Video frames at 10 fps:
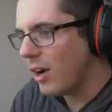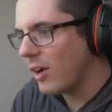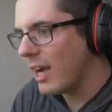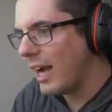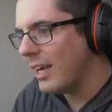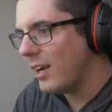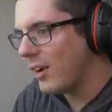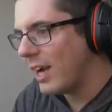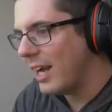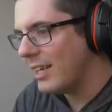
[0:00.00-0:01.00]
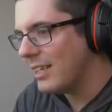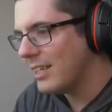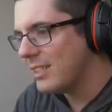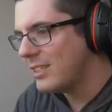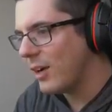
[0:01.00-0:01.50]
Oh, God. Oh, God.
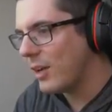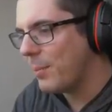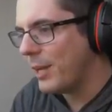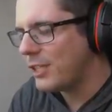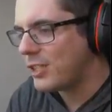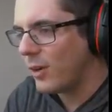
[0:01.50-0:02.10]
Don't get beached.